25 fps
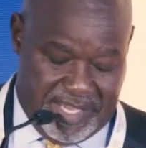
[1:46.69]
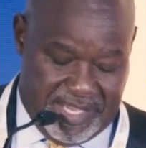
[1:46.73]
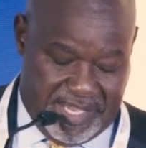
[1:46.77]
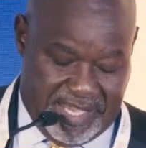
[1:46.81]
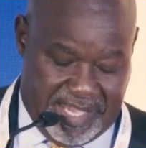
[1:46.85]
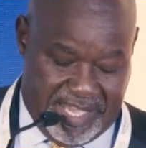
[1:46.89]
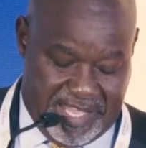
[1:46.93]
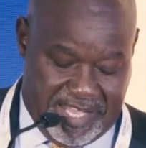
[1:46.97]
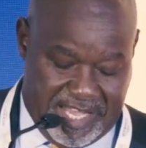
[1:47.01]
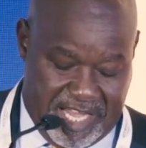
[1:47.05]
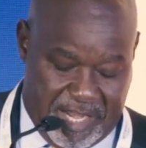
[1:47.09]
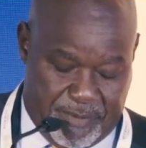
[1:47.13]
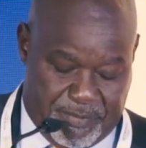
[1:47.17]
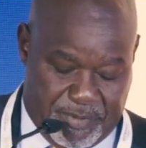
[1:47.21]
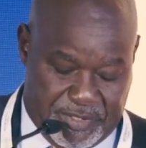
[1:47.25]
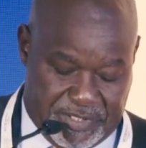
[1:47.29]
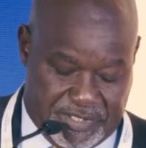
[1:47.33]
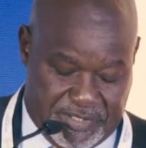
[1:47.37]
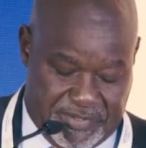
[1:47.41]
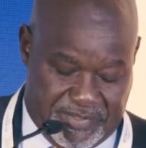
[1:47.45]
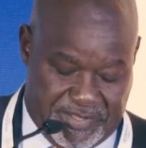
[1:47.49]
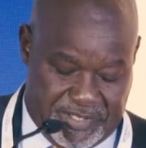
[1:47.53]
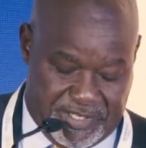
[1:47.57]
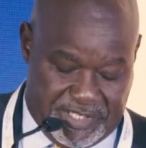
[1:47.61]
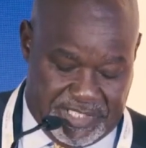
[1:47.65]
Kenya Airports
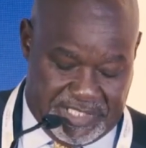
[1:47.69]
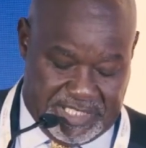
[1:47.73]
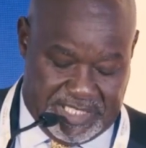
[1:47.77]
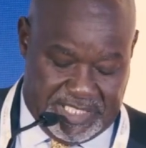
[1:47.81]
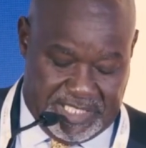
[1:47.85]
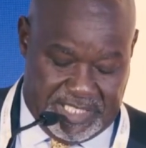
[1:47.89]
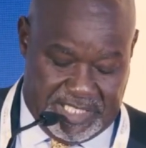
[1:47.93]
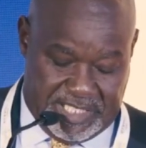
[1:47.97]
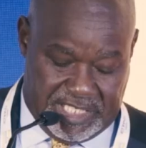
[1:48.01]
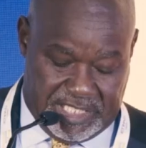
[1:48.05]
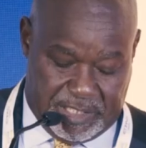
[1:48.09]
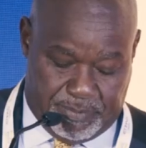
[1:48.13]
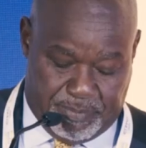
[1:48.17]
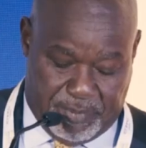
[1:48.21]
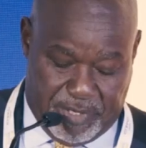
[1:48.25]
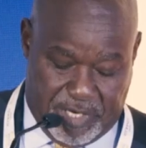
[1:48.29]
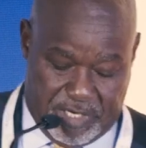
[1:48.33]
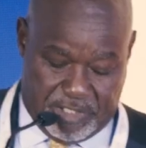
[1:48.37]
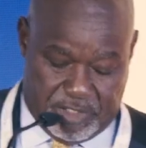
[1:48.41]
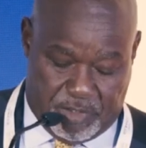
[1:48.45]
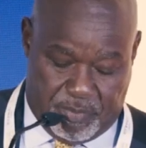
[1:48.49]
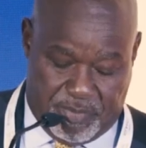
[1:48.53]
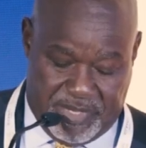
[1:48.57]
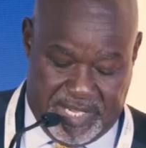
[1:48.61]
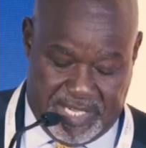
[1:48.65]
Authority is
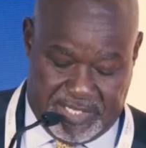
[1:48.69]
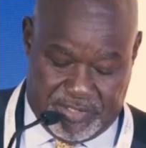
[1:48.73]
proud to be